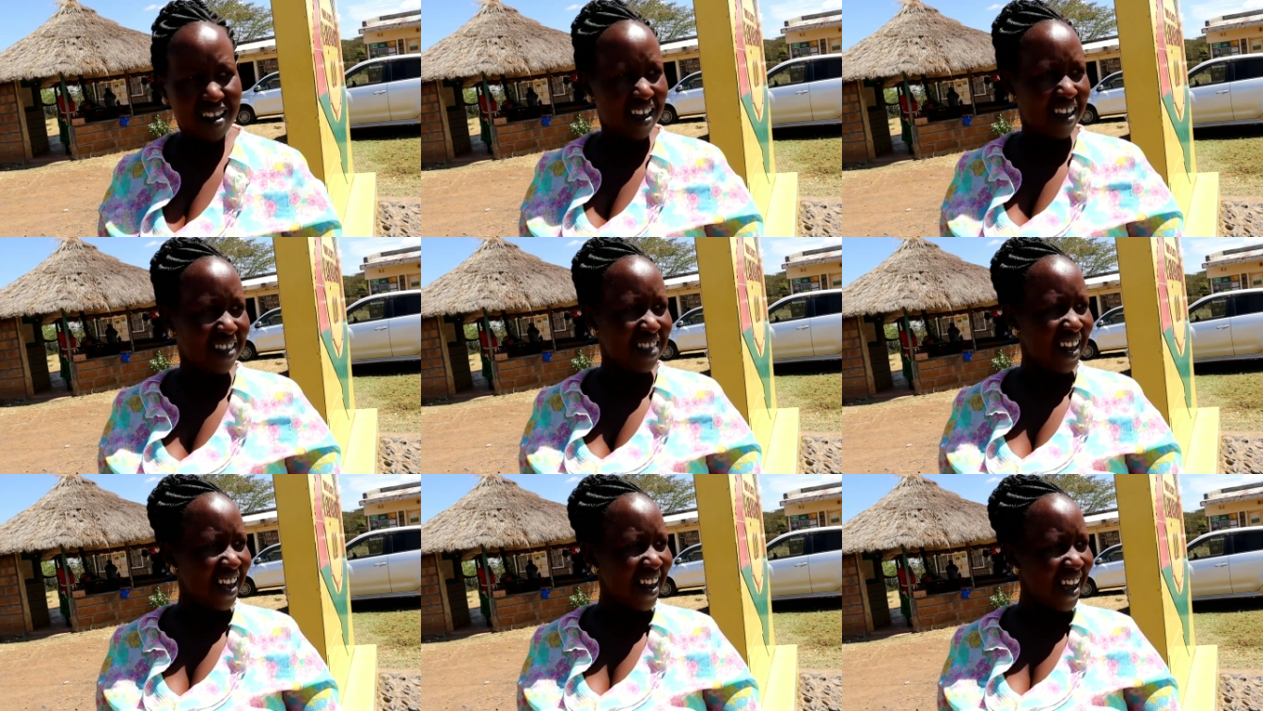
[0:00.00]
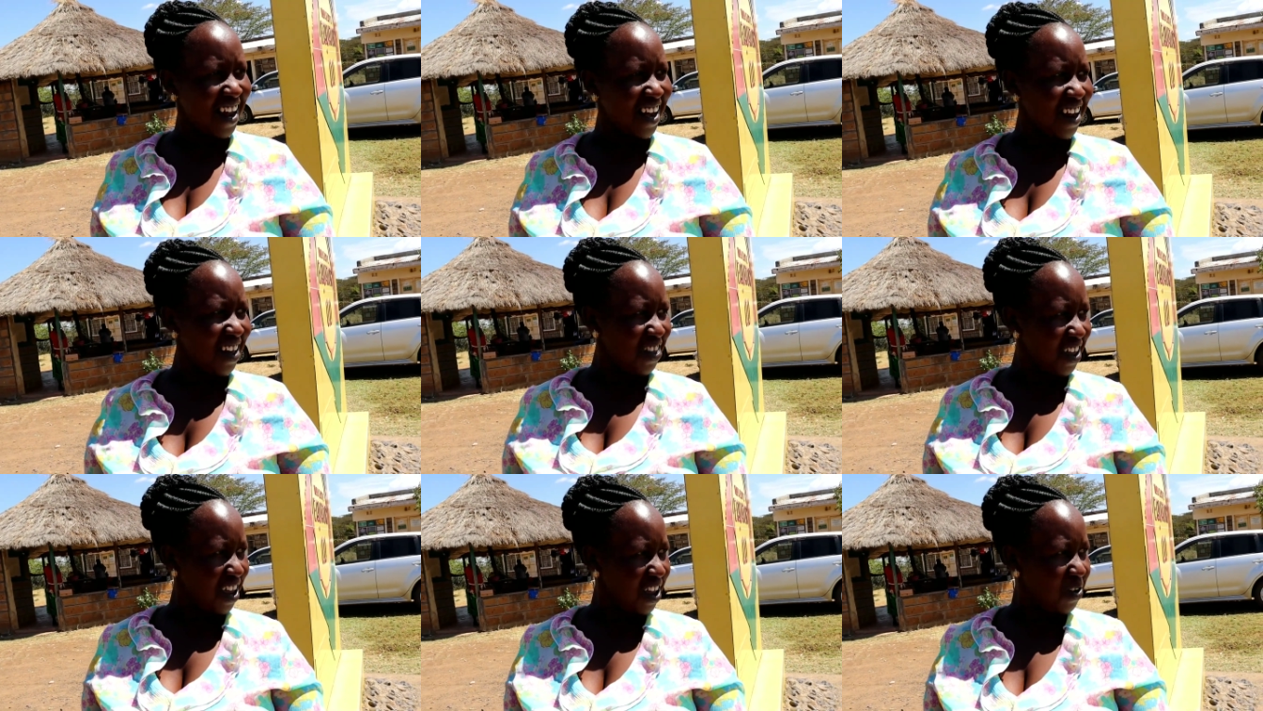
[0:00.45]
At the
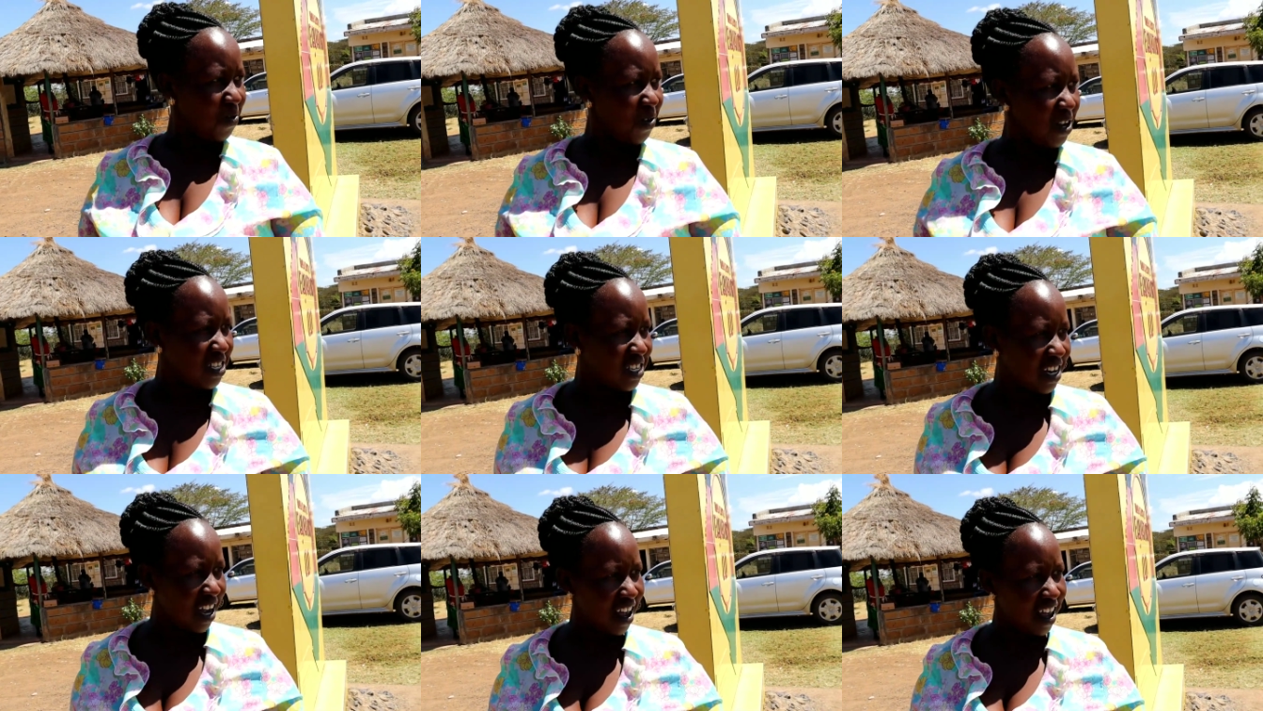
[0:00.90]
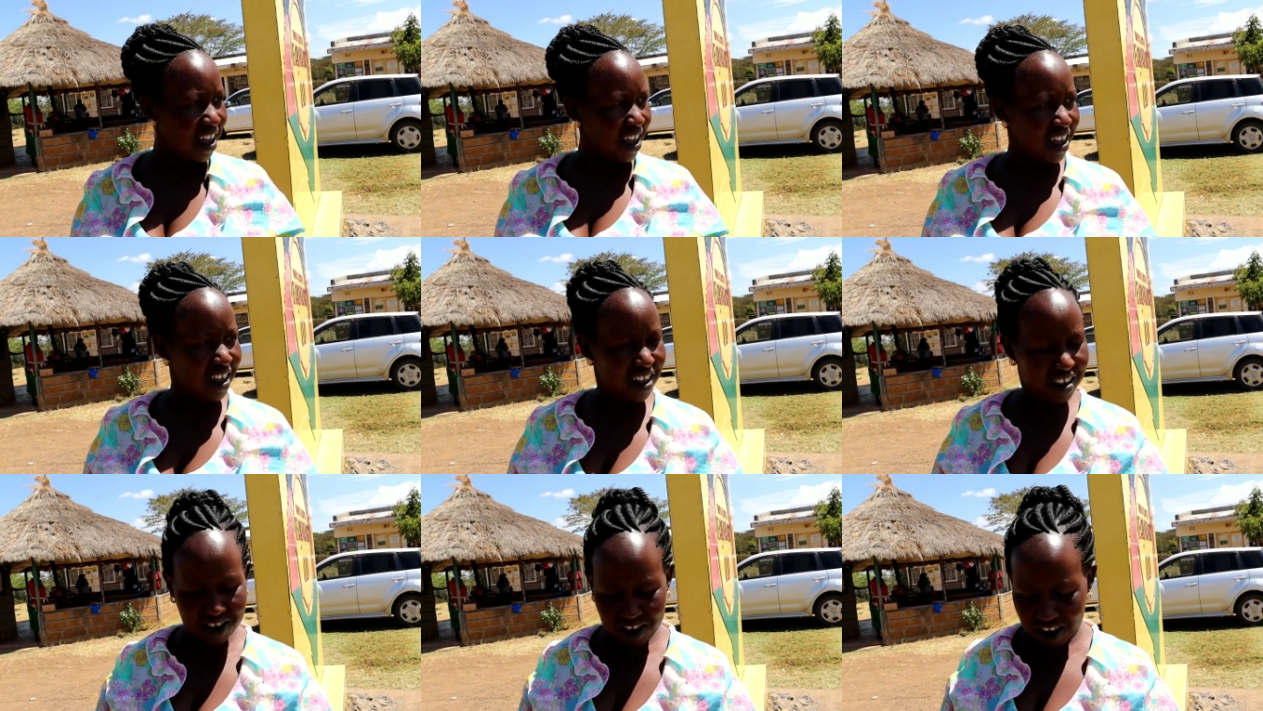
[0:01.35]
line at the equator,
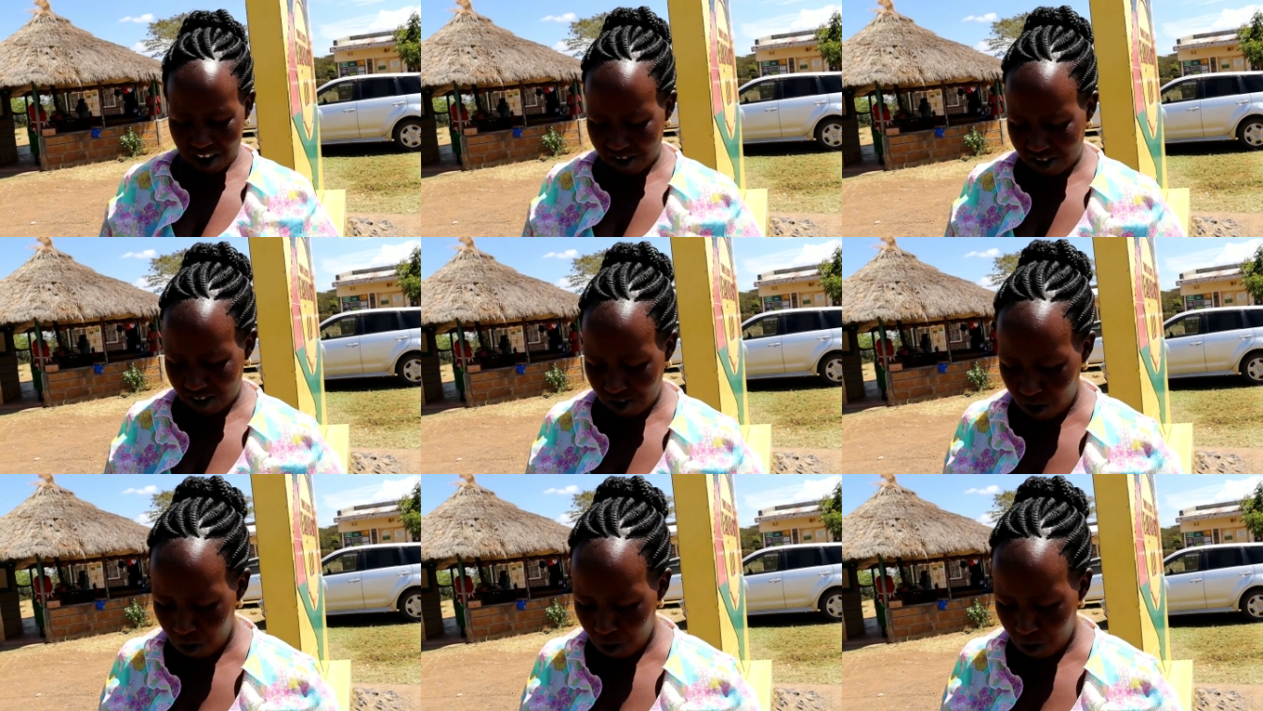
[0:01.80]
there is